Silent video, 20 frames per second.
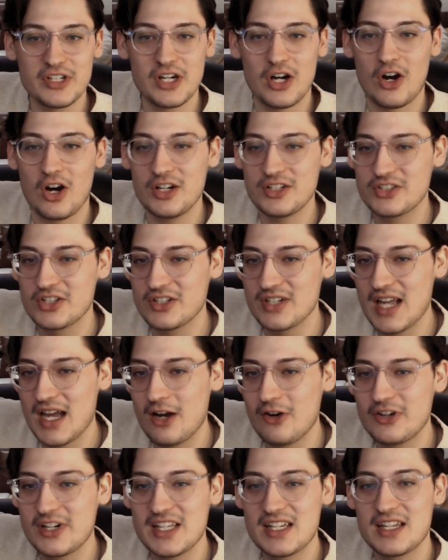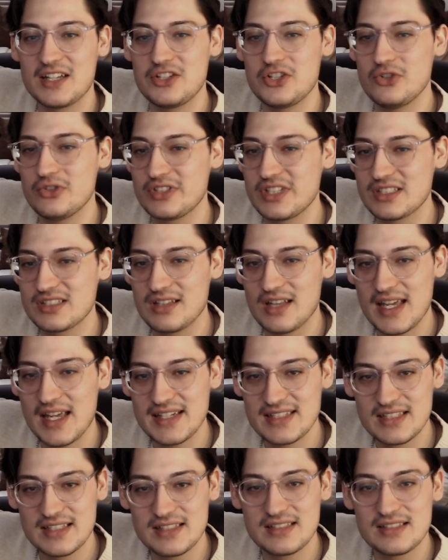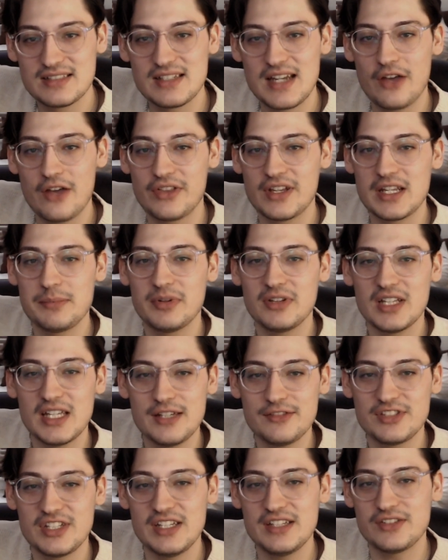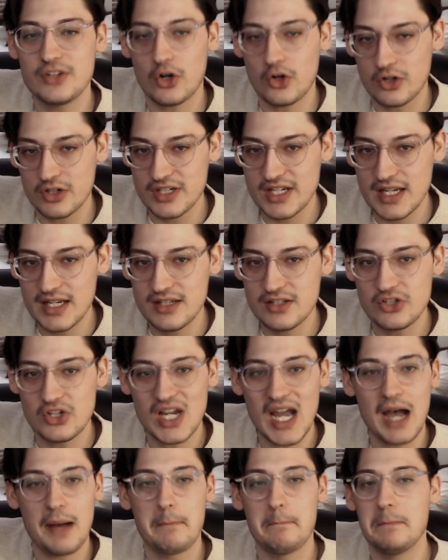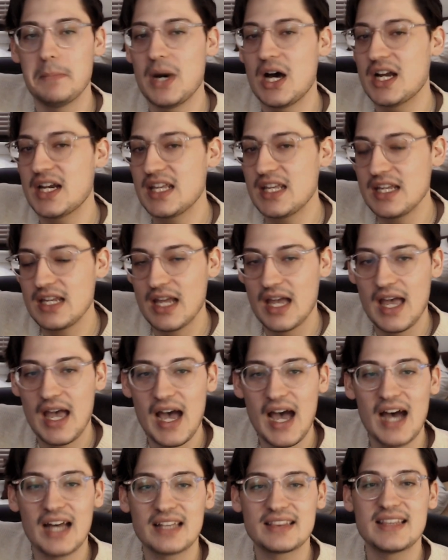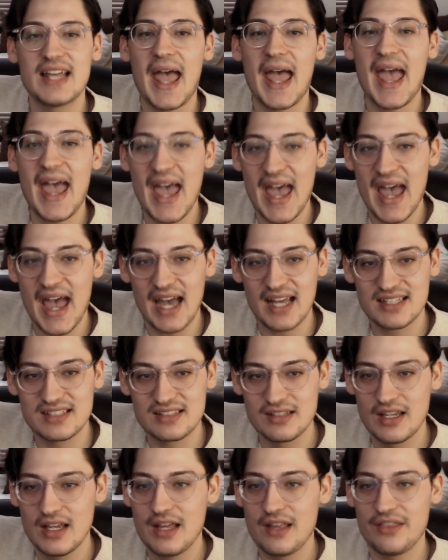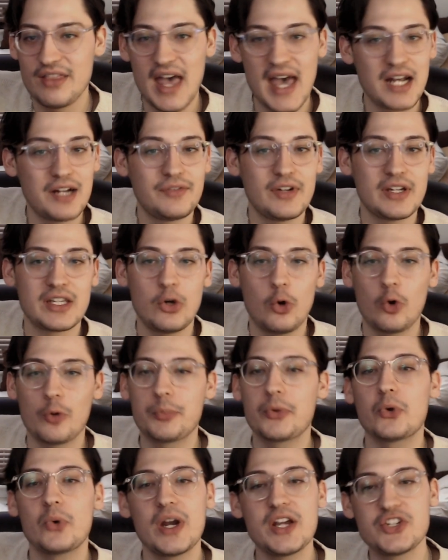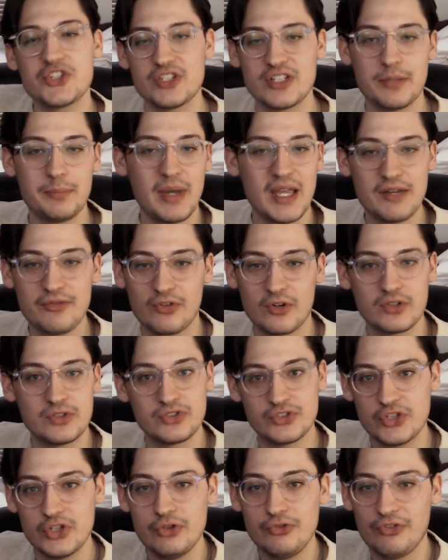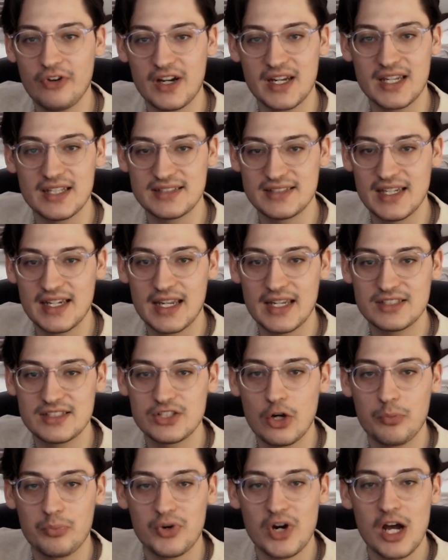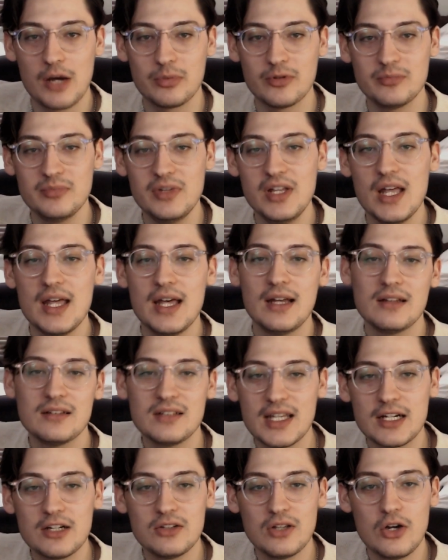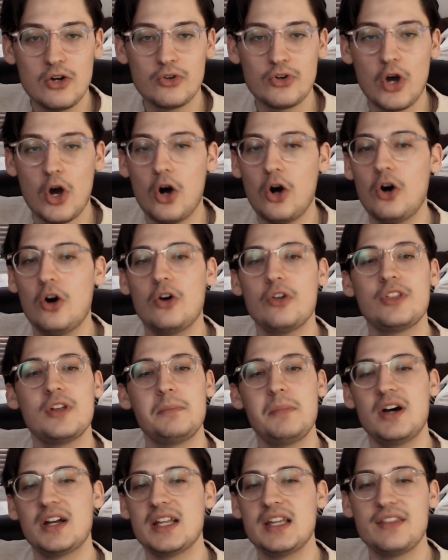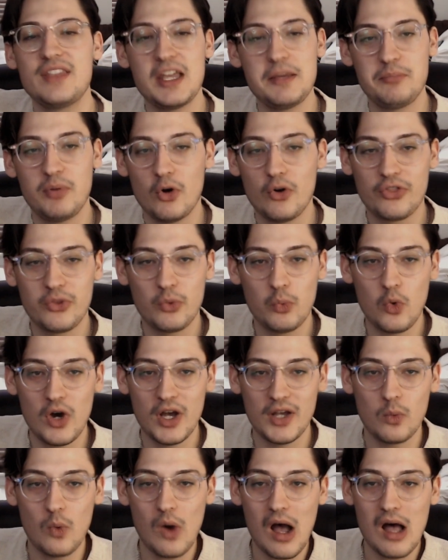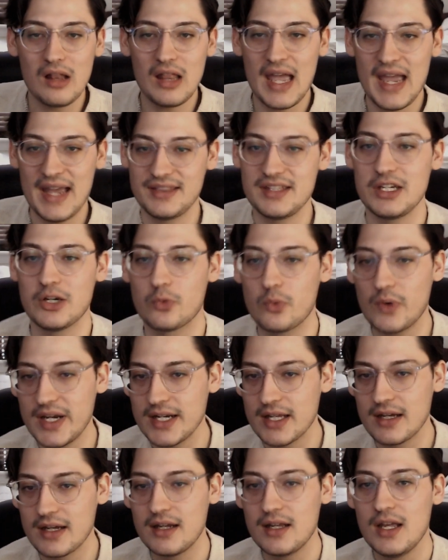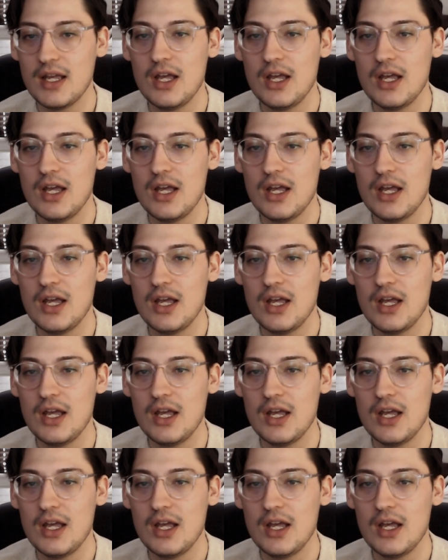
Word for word: a hunter now and he can use his license now that he believes he's earned it. You got money out the ass that of a corporation to pay for two fucking tickets, no problem, let alone all the money they both won while at the arena,